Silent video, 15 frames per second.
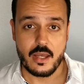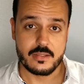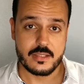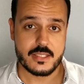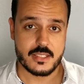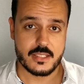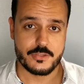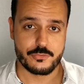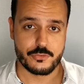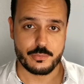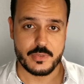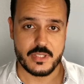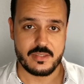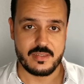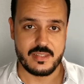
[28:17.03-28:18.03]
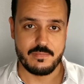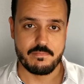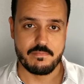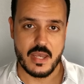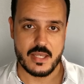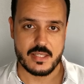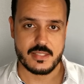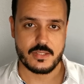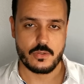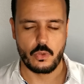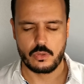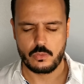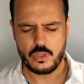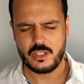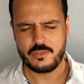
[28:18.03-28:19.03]
and this is for me the best
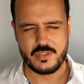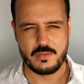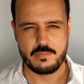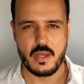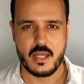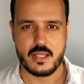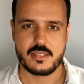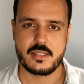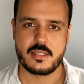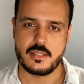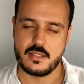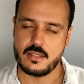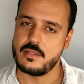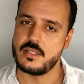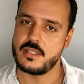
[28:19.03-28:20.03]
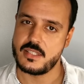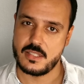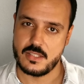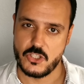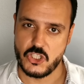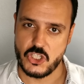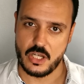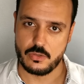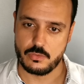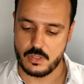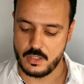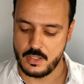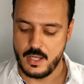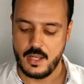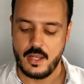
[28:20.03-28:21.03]
or one of the best in this
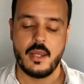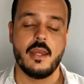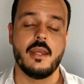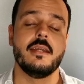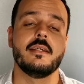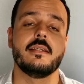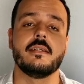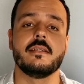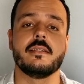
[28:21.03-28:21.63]
genre. It